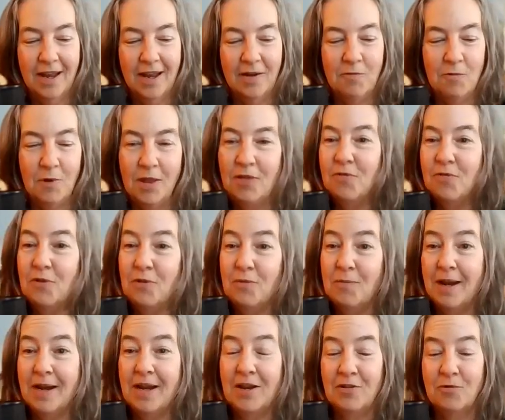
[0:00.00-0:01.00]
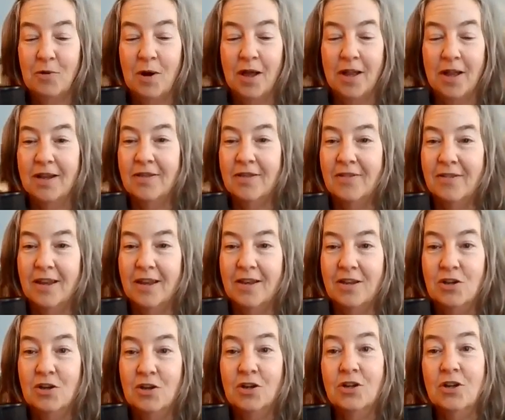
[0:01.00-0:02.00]
and went through the money in his wallet and said,
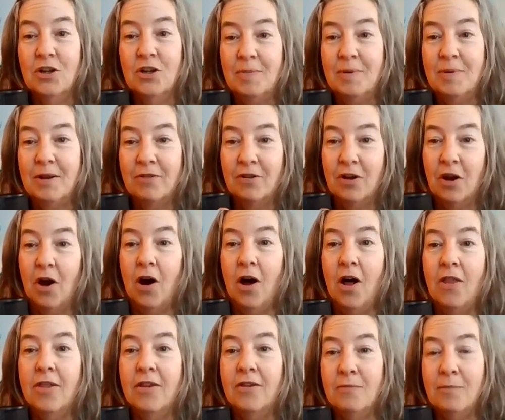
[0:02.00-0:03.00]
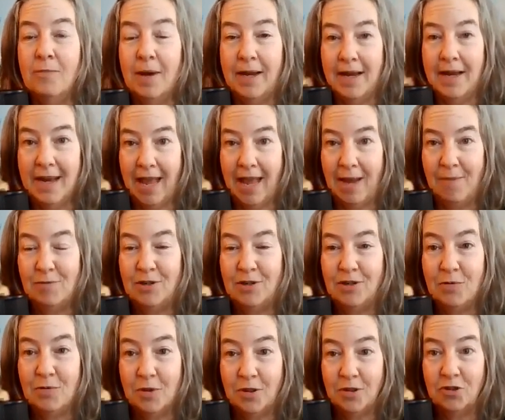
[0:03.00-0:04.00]
"You're good because all this money came to
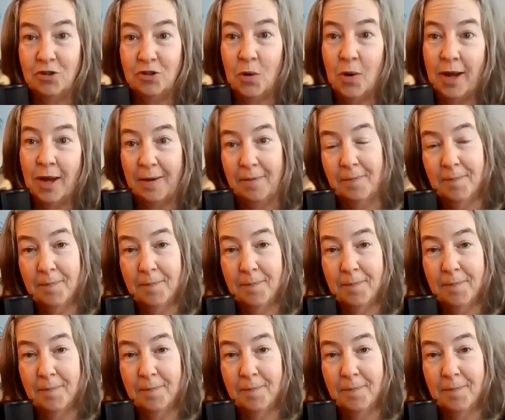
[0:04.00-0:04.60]
you with joy."